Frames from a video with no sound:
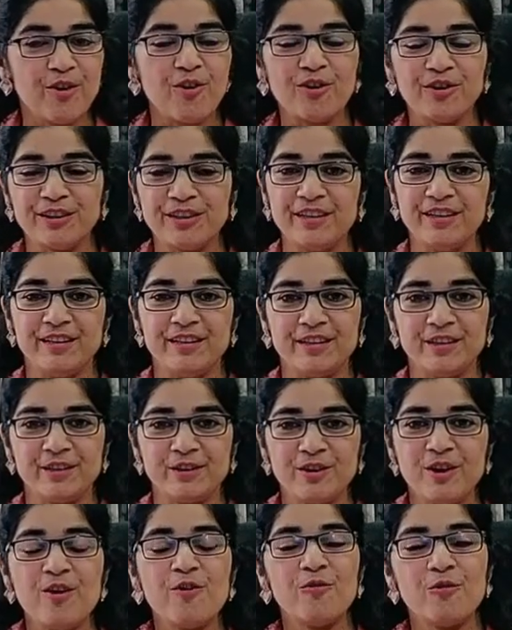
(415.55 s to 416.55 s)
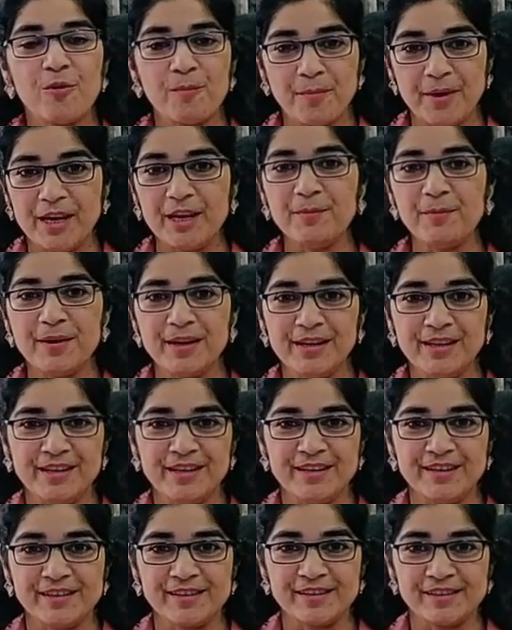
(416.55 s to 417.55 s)
on the earth for many
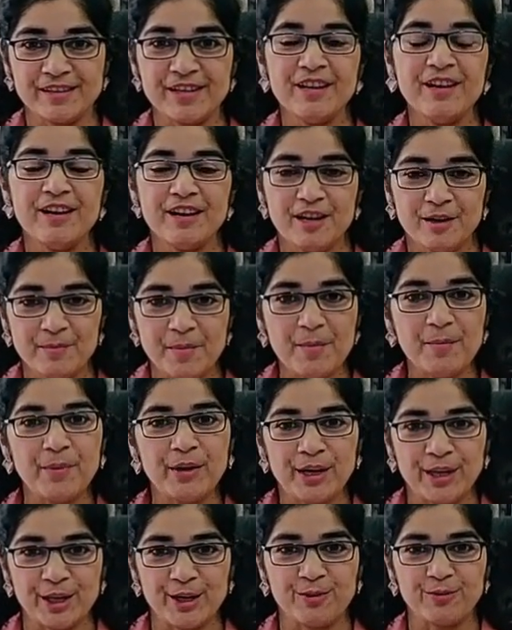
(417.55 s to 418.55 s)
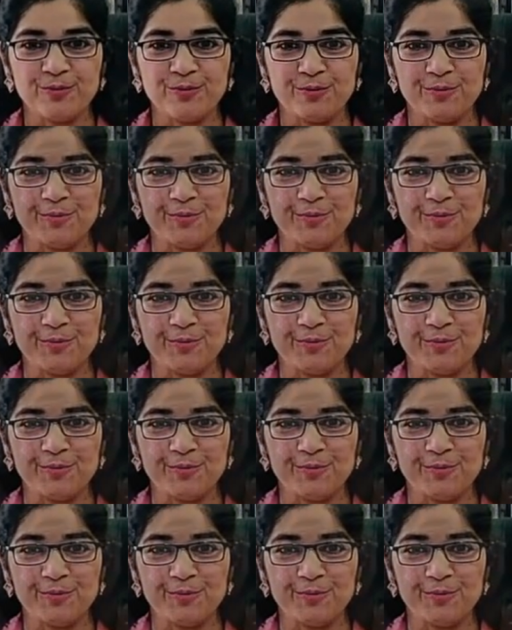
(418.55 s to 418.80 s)
years, remembering you.